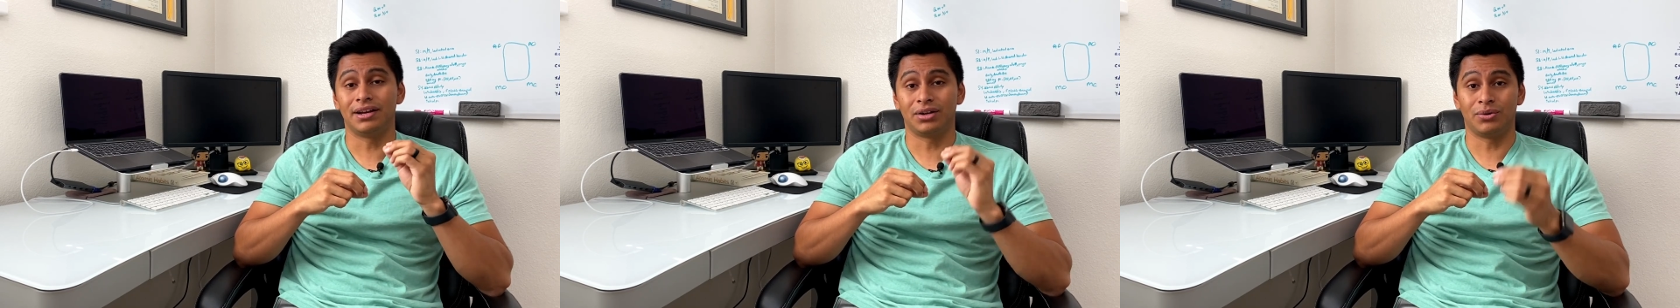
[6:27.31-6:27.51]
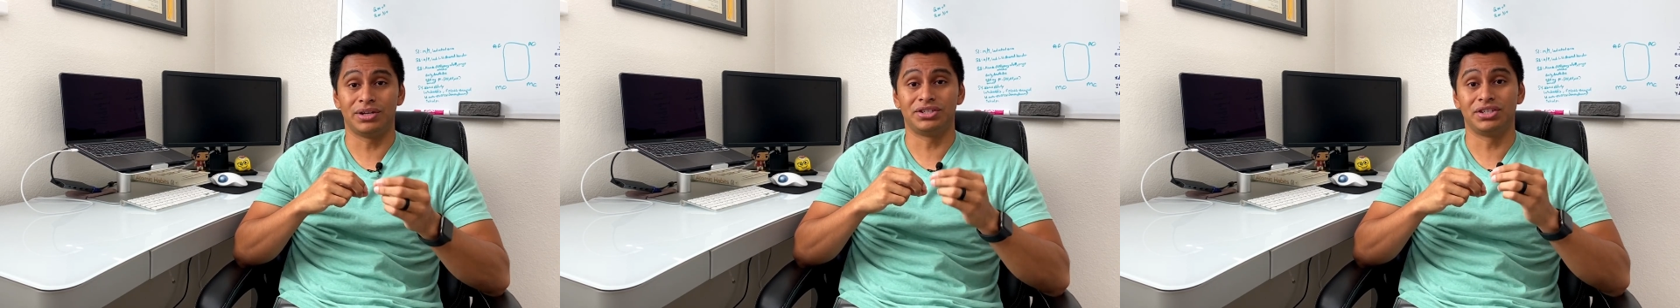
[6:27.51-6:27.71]

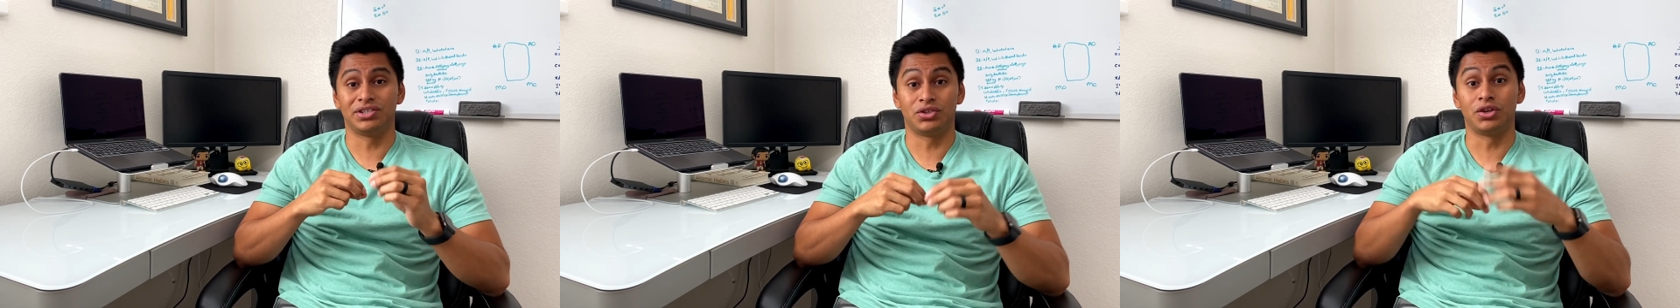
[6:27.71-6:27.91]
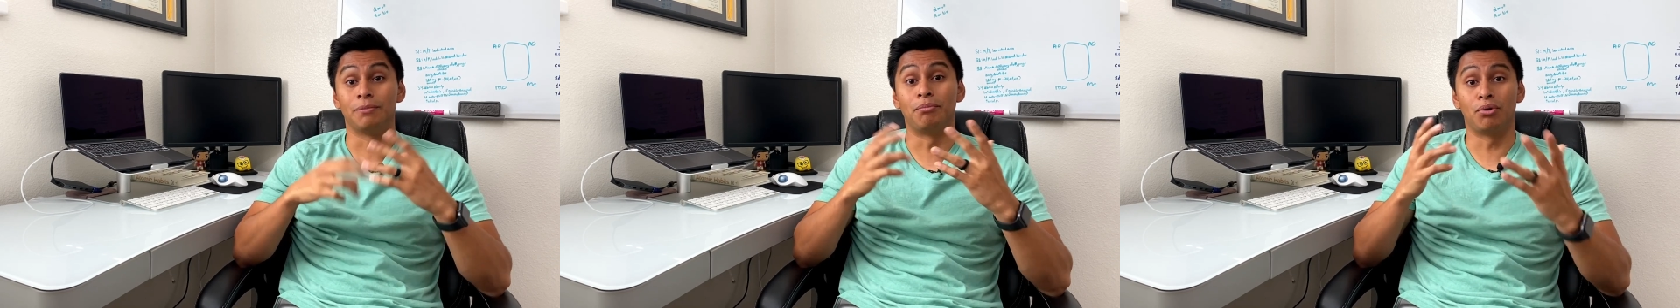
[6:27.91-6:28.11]
question, so
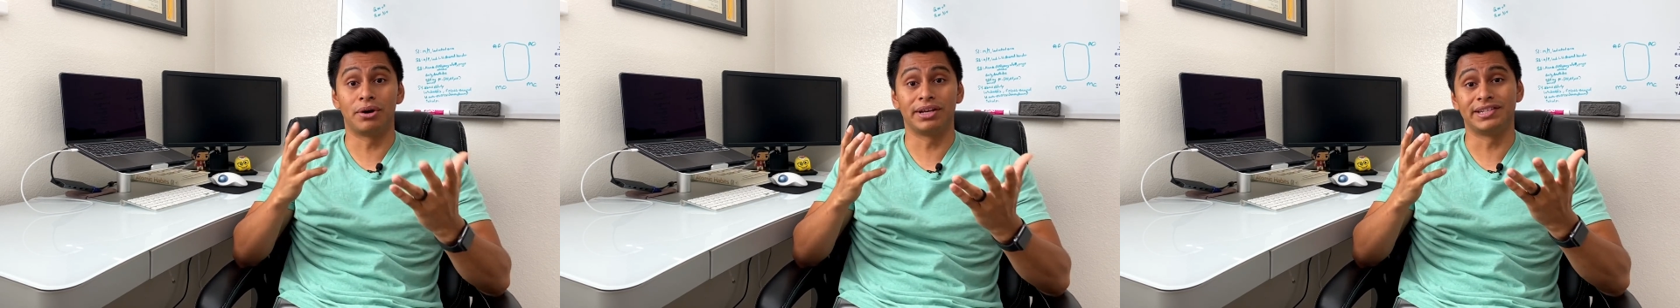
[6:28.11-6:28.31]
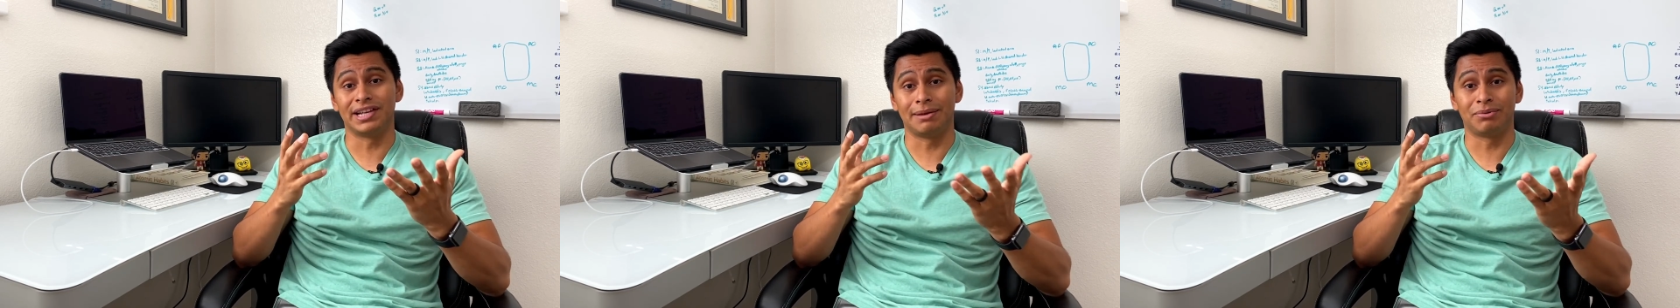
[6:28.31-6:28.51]
your board
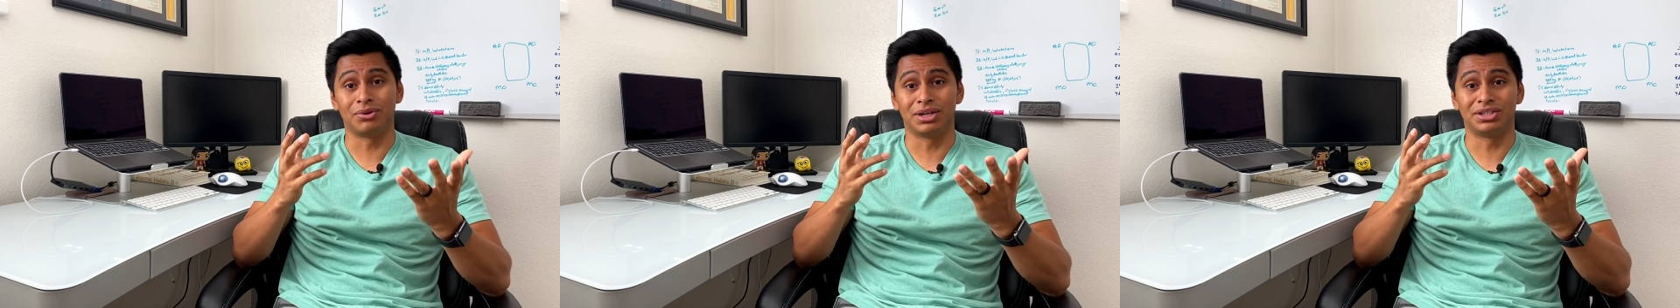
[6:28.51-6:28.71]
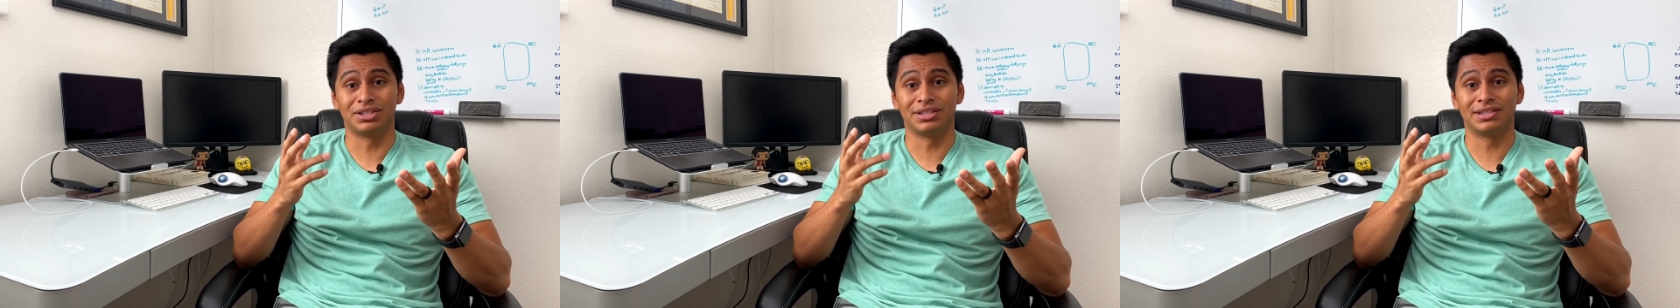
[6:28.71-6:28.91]
exam
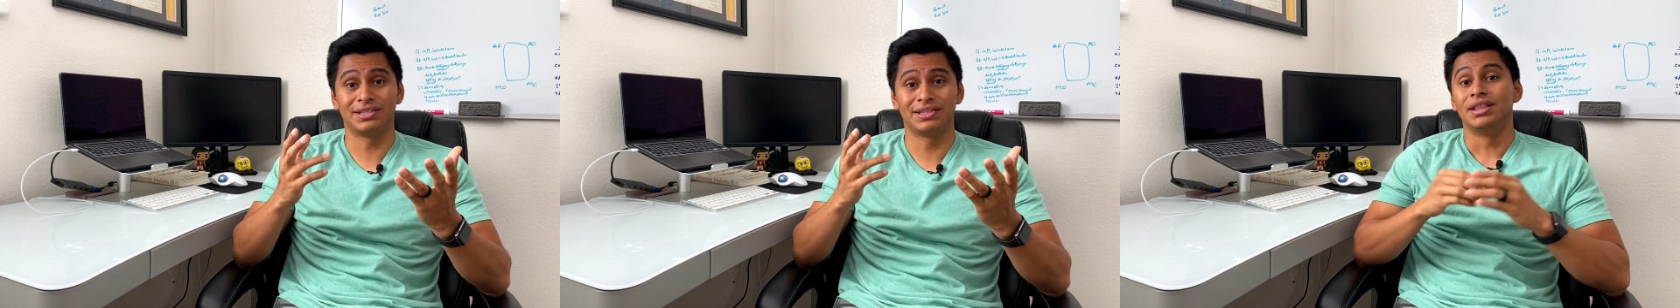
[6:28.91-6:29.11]
questions.